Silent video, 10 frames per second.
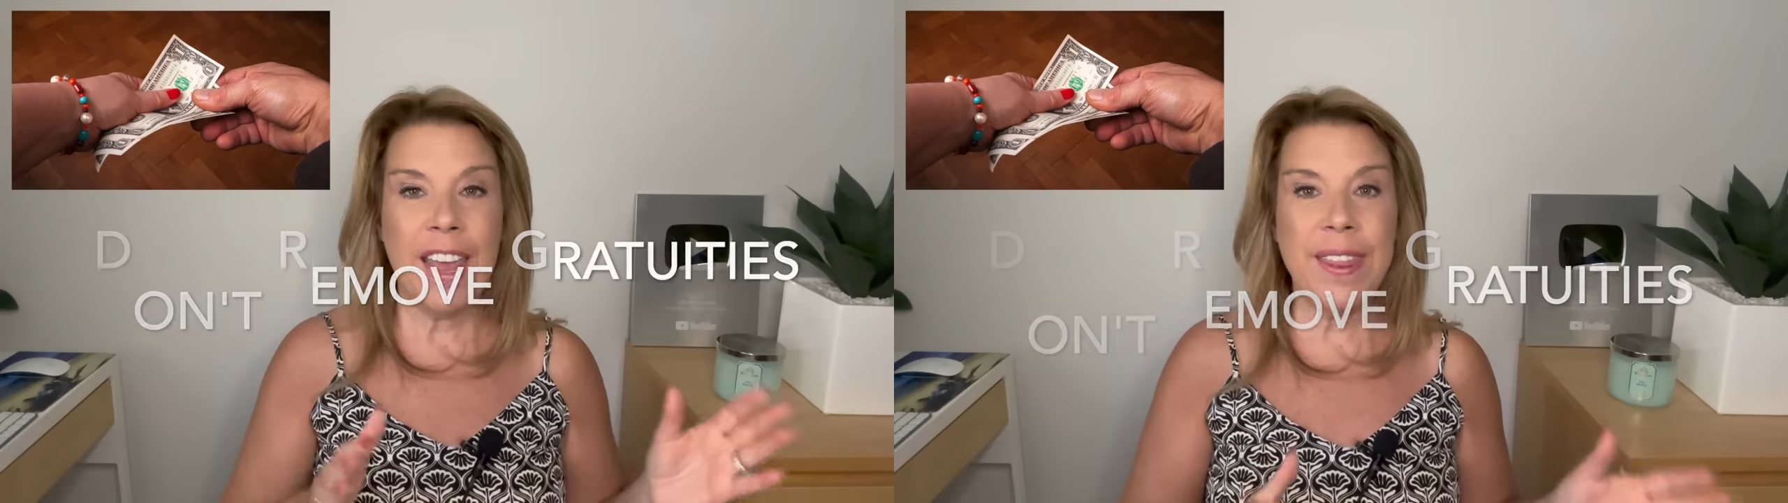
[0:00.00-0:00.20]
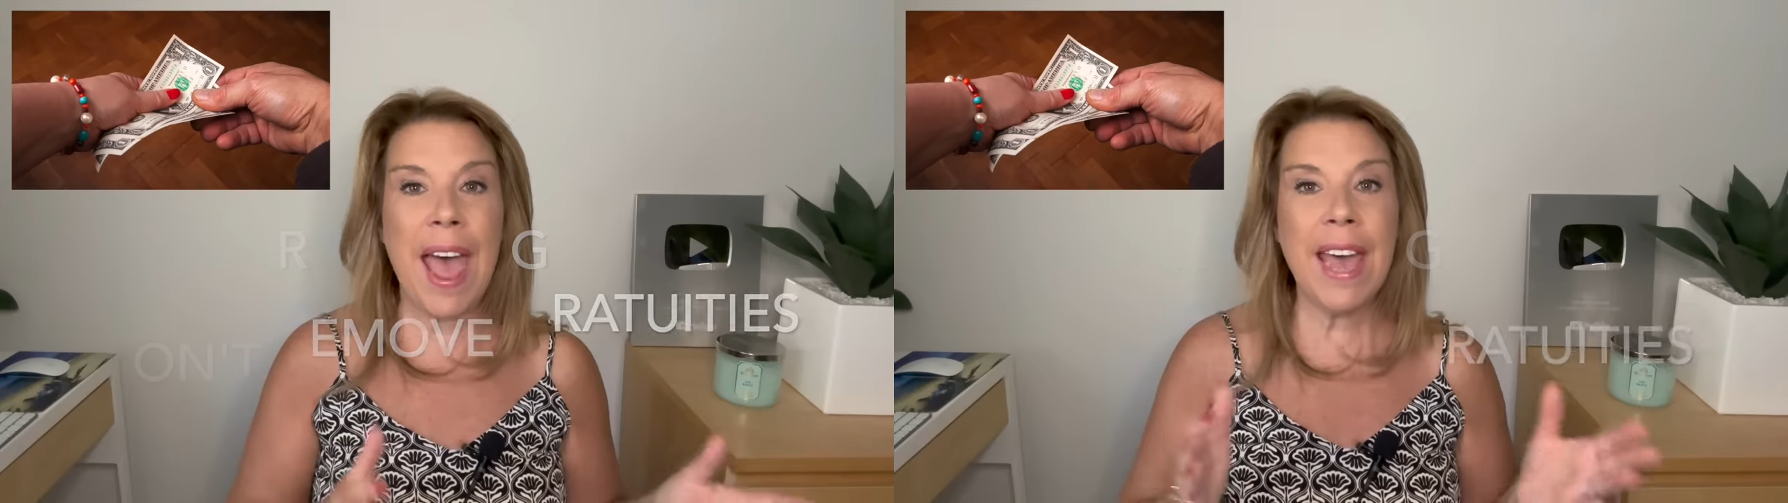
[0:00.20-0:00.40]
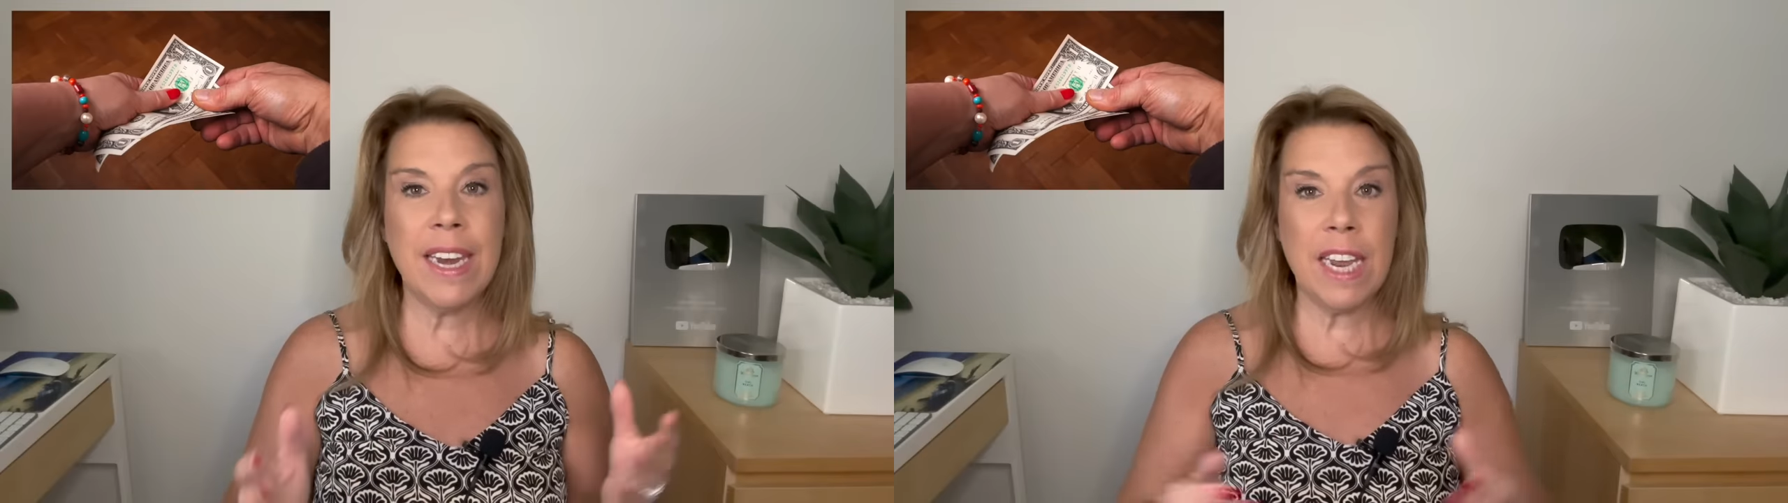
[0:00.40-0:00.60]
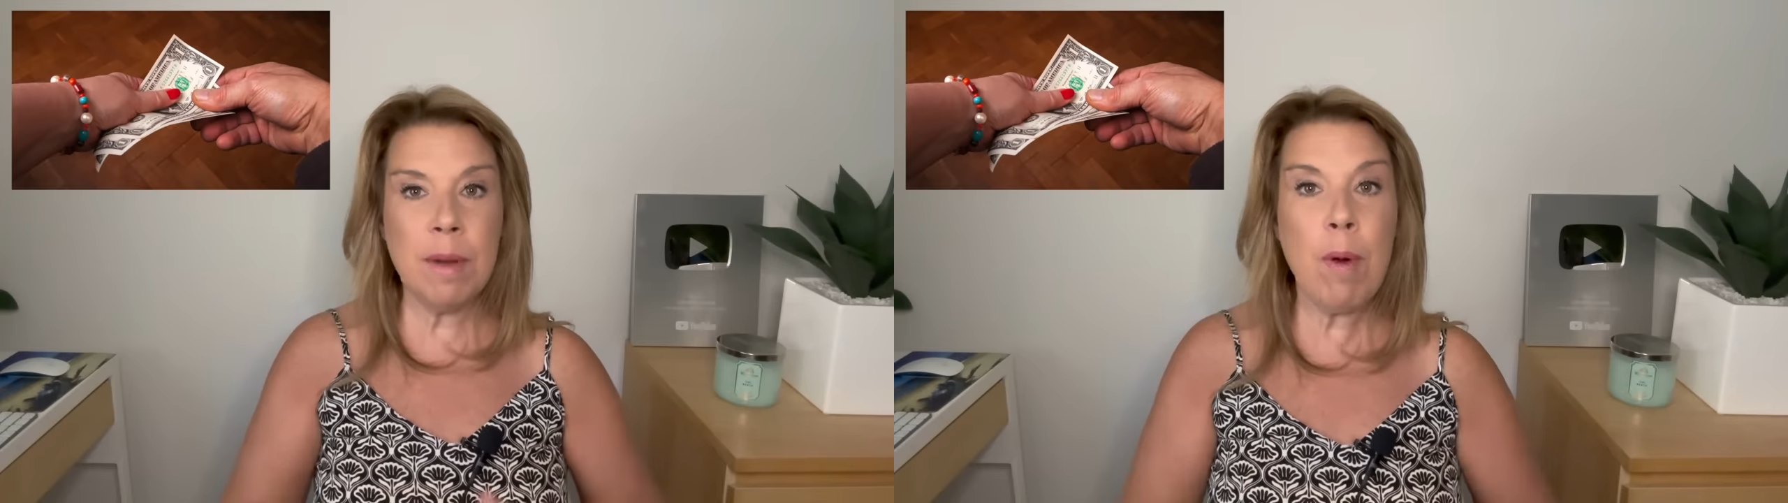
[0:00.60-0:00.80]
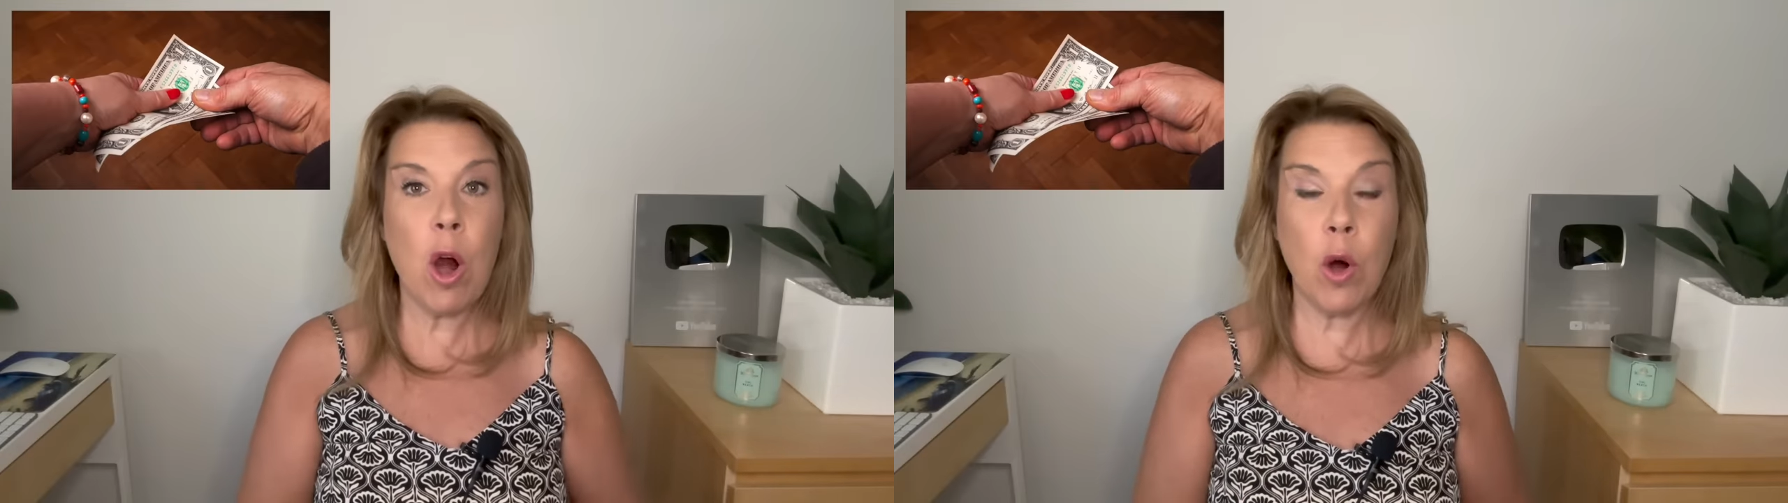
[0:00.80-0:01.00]
That
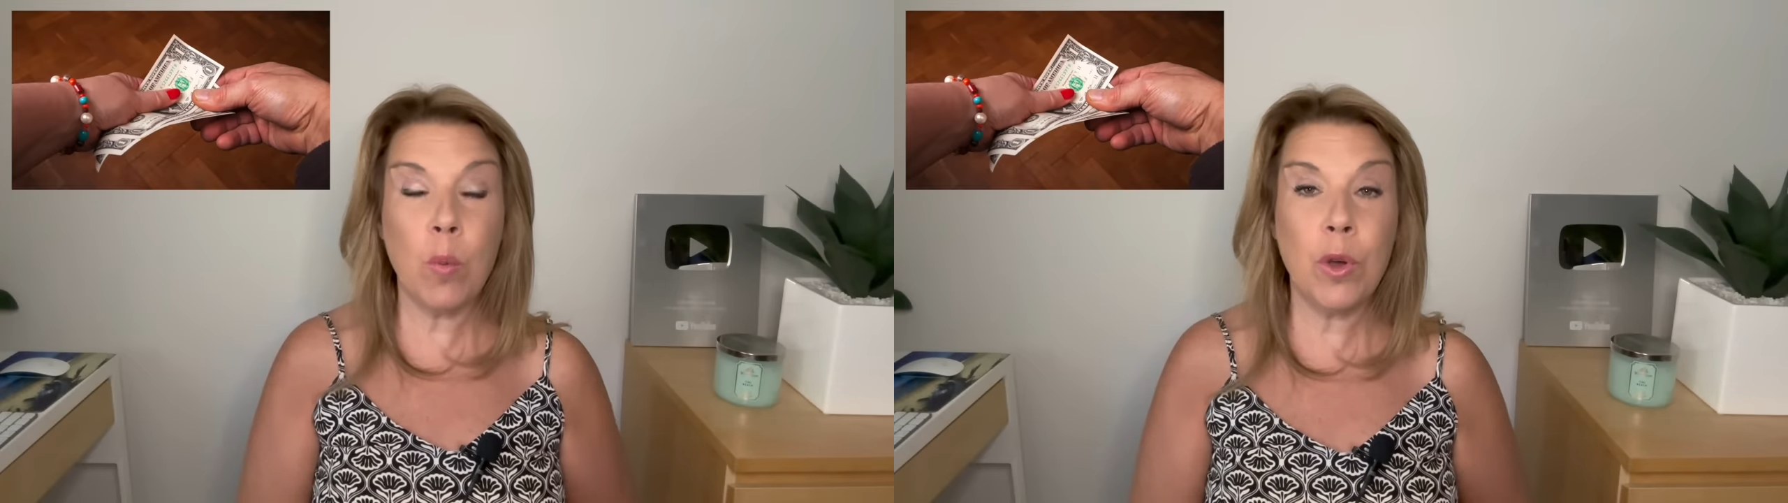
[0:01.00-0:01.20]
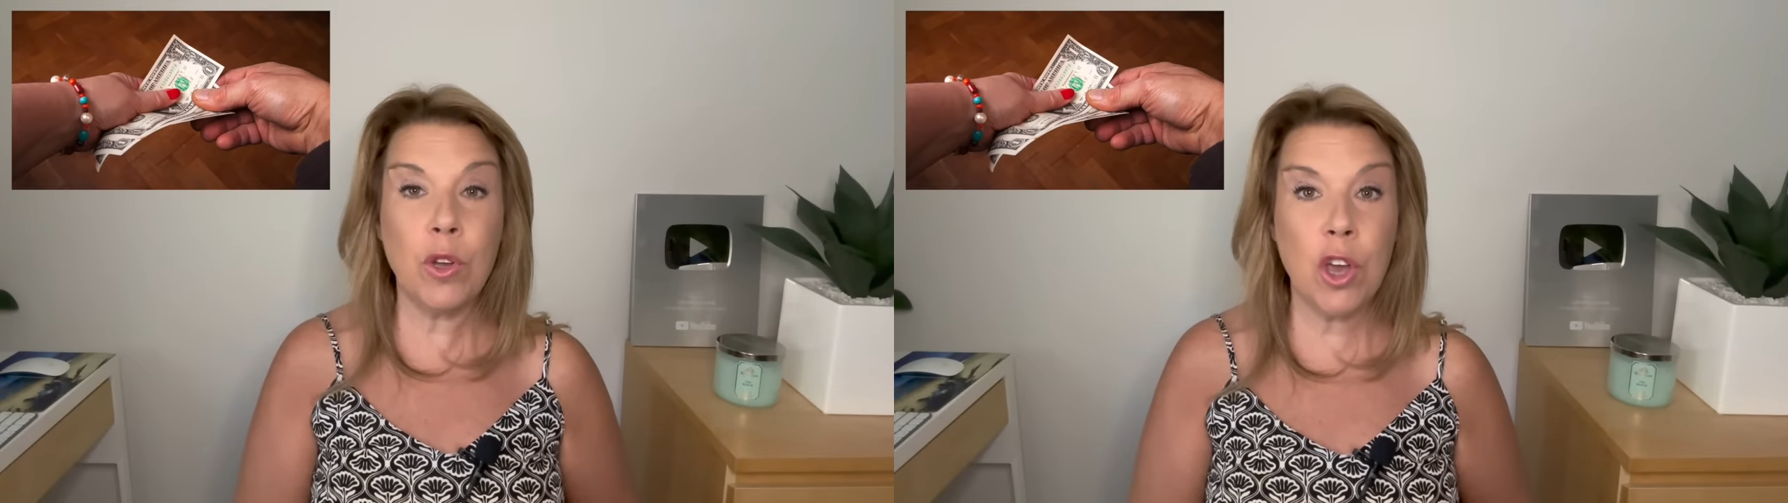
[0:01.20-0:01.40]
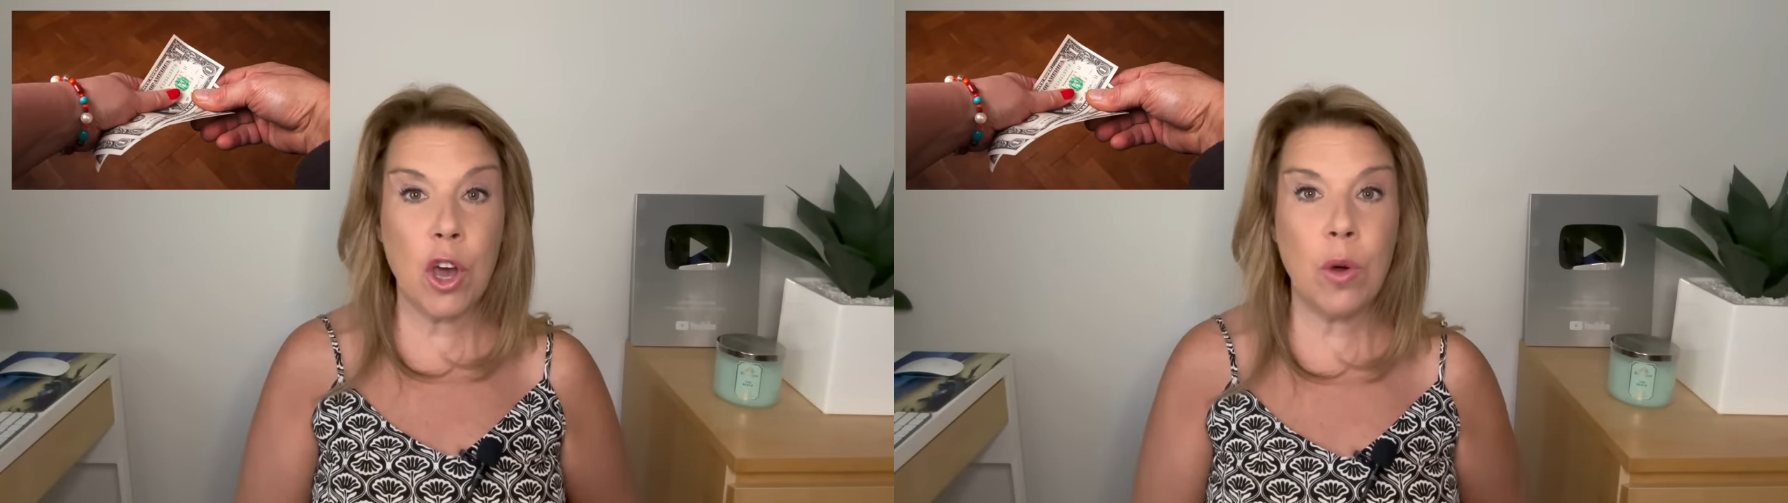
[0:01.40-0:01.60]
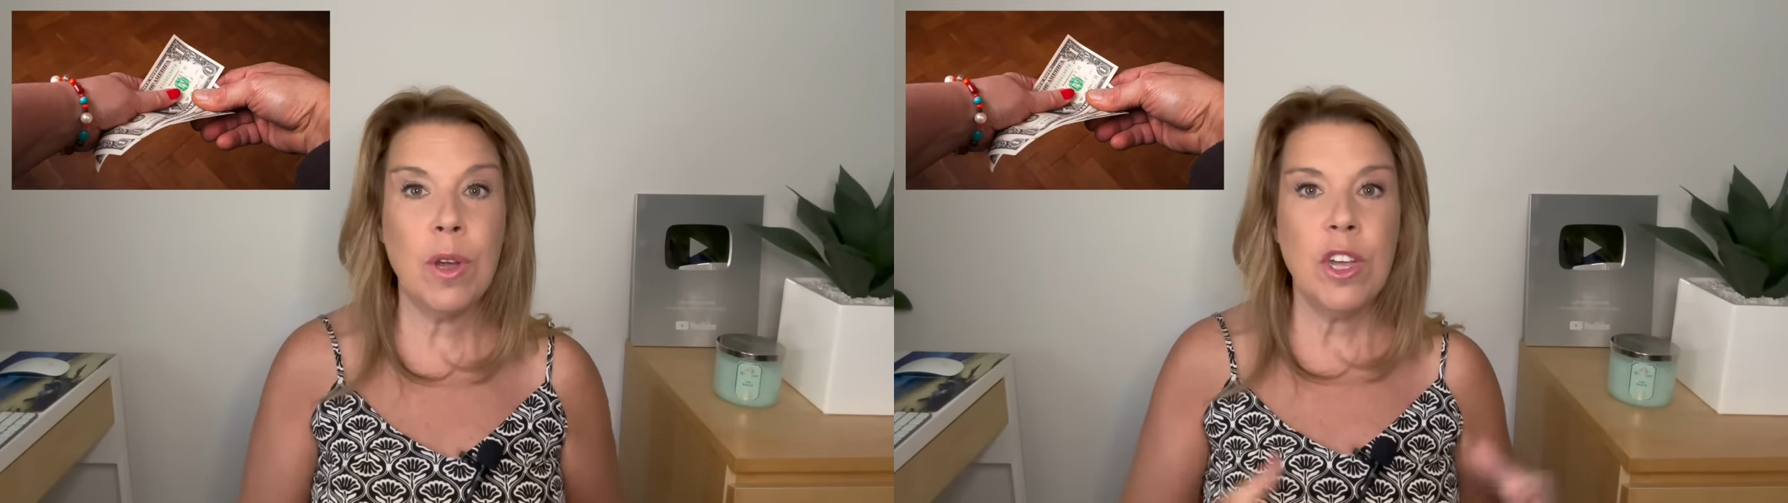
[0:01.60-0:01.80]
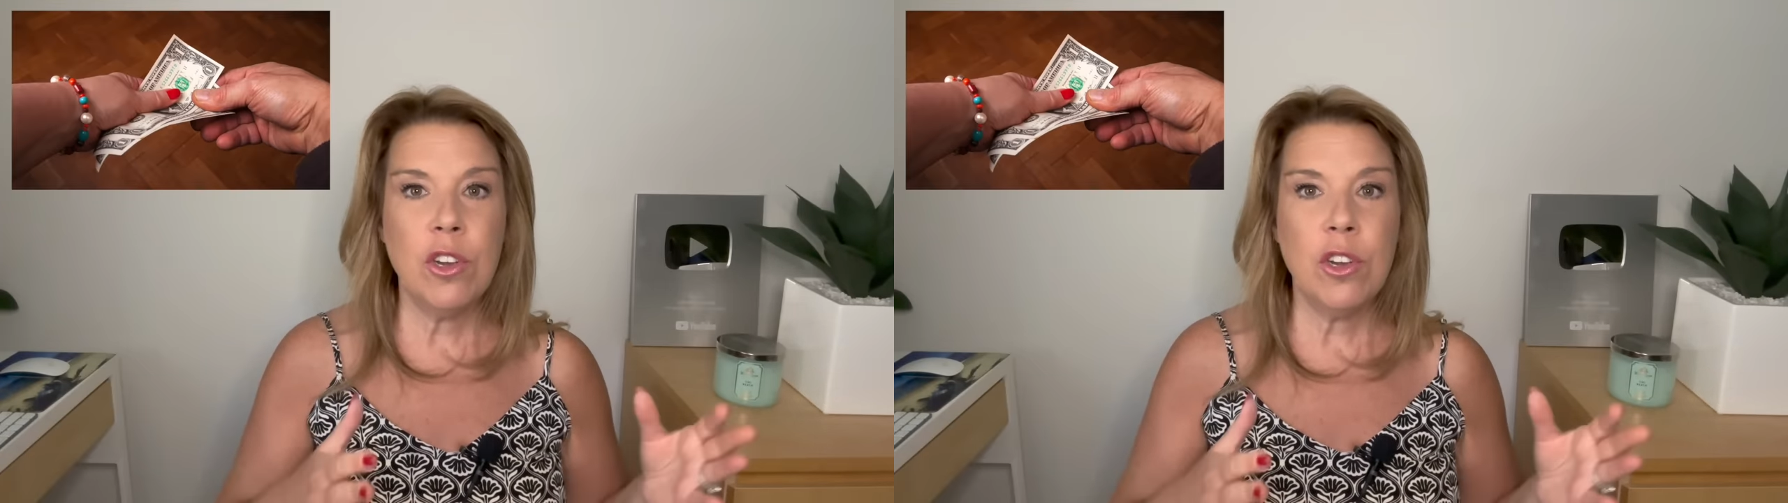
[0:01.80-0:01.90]
in part will go